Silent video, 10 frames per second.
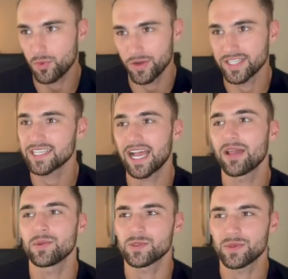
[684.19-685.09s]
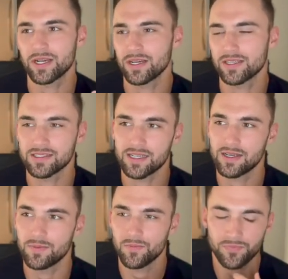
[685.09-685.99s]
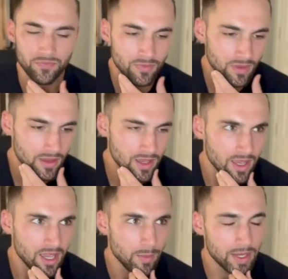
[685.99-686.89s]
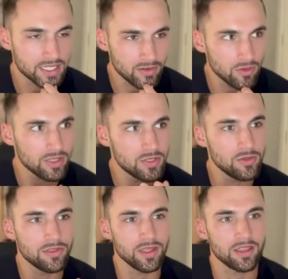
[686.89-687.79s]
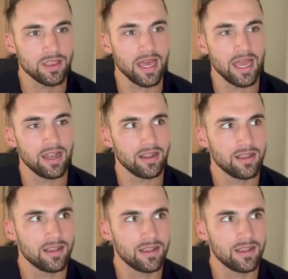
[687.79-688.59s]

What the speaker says: point in time, is because I really do think that